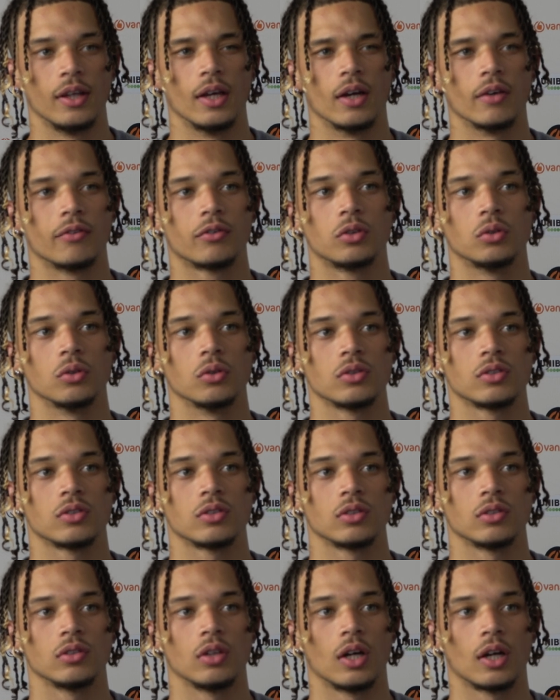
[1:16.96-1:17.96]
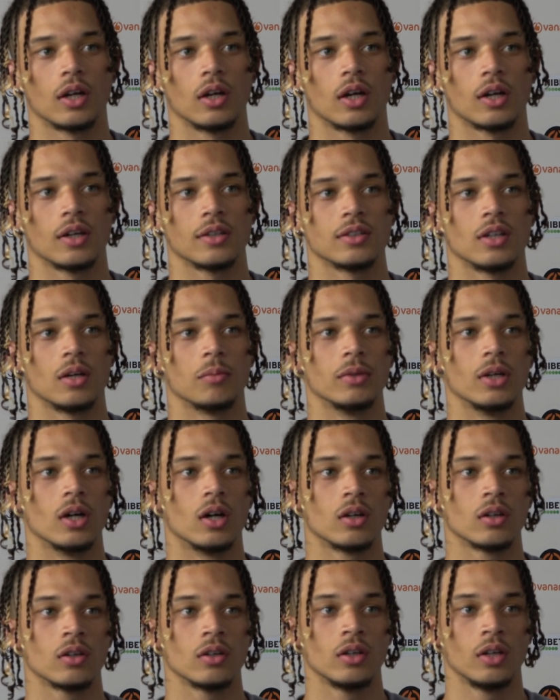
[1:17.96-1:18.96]
Yeah, of course. Like I said, I'm
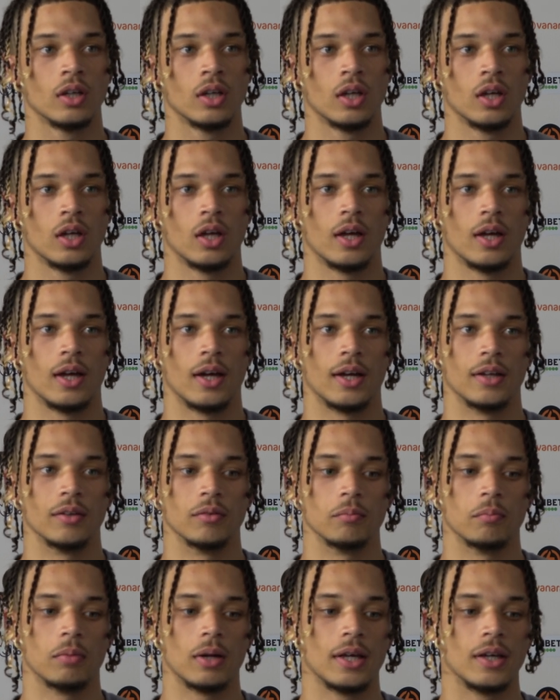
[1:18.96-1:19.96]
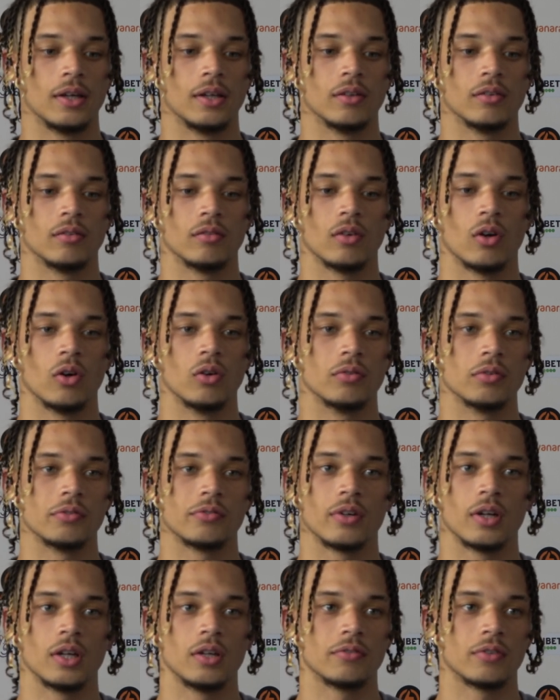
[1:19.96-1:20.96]
young, and playing over
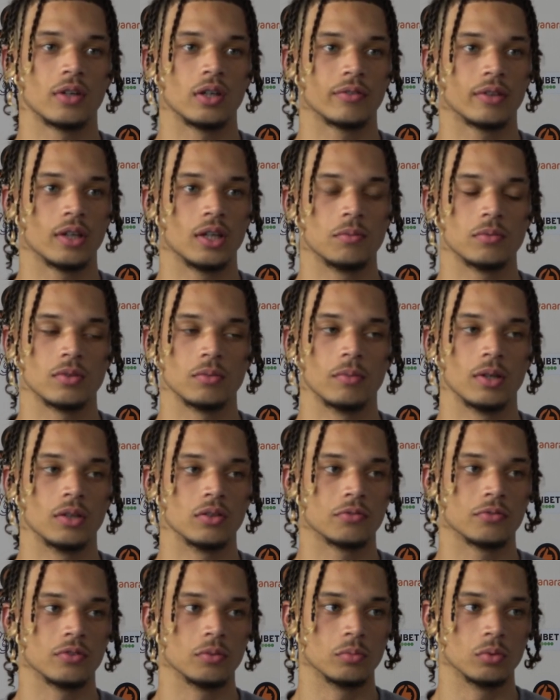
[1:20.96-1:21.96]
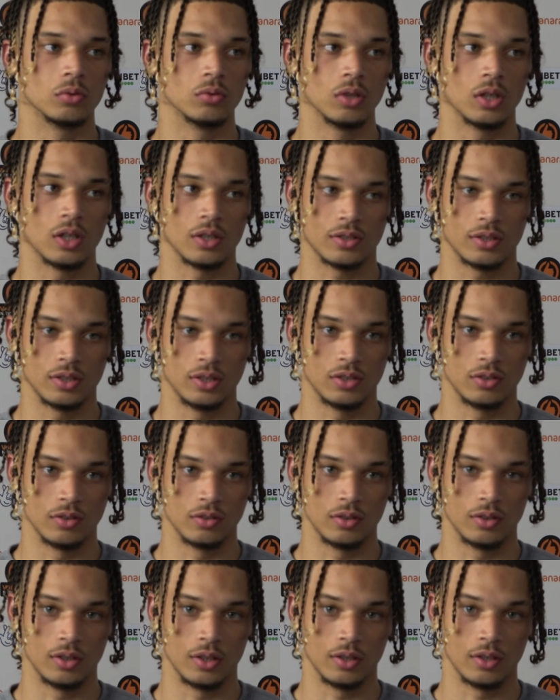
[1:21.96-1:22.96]
35 games in men's football last season,
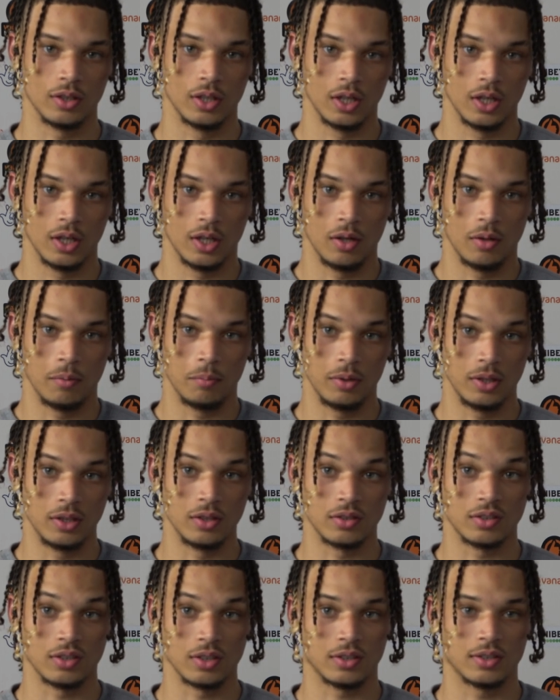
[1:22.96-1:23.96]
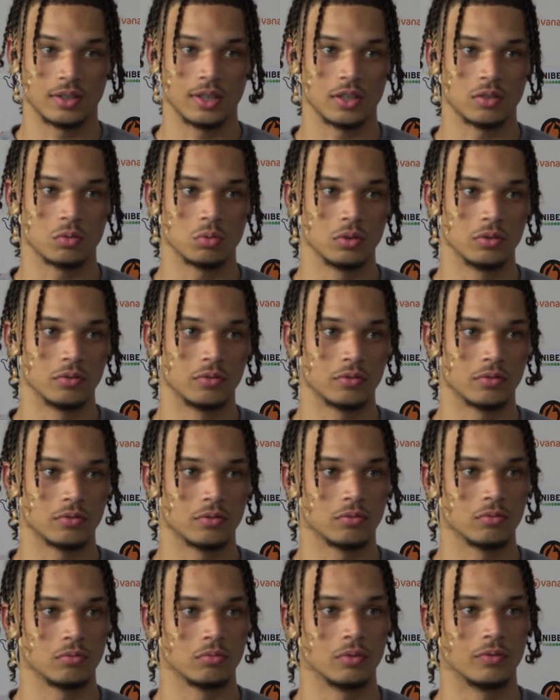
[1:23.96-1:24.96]
and being a success with
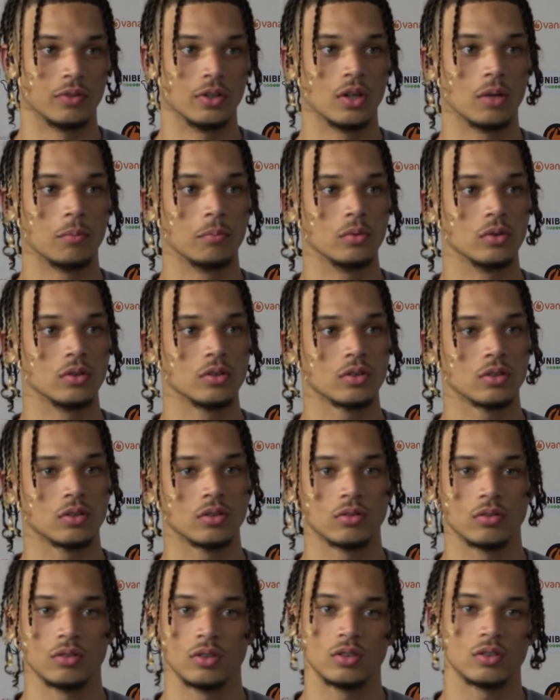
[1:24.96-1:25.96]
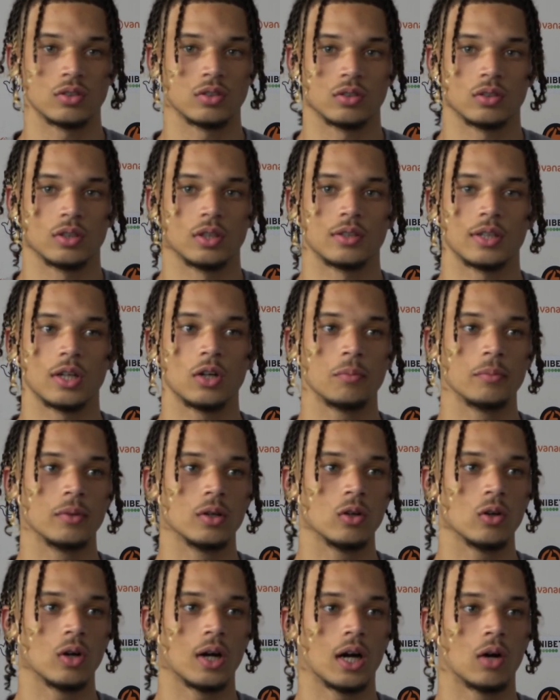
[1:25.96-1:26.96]
the numbers, it's helped me
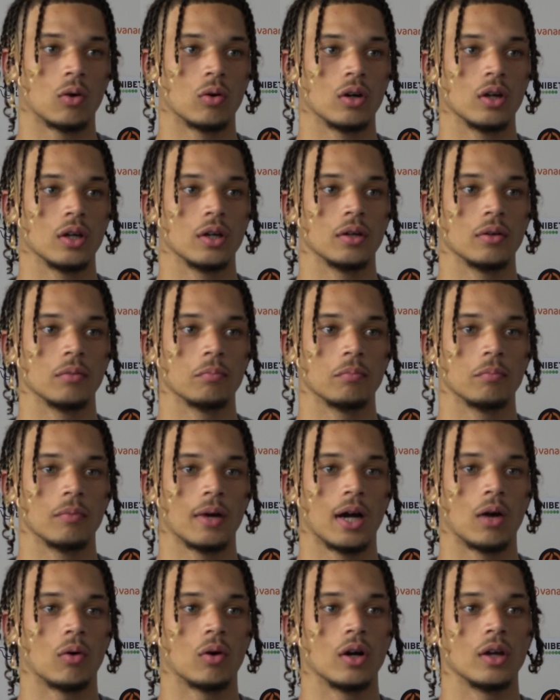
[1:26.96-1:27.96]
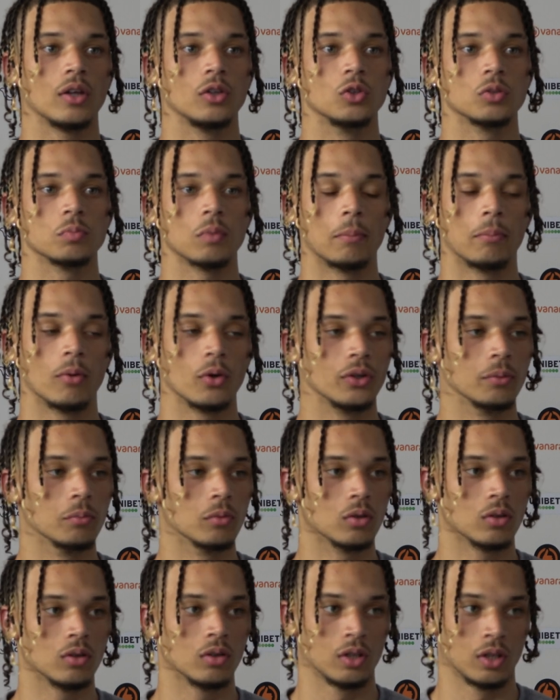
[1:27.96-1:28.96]
a lot how I use my body
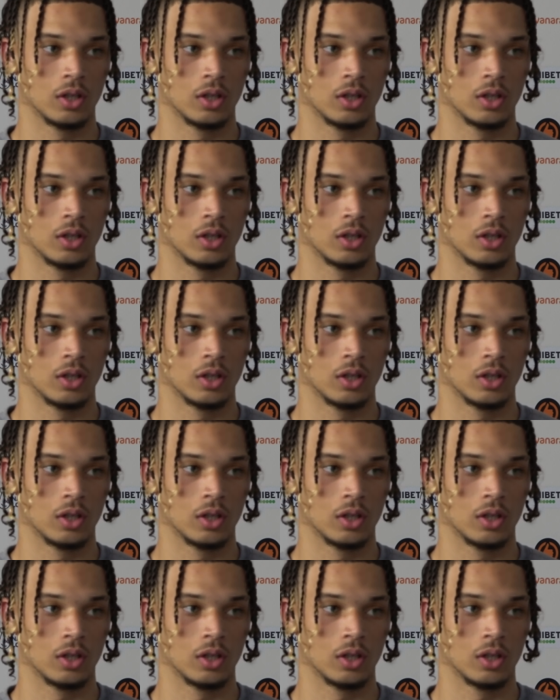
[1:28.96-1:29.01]
more,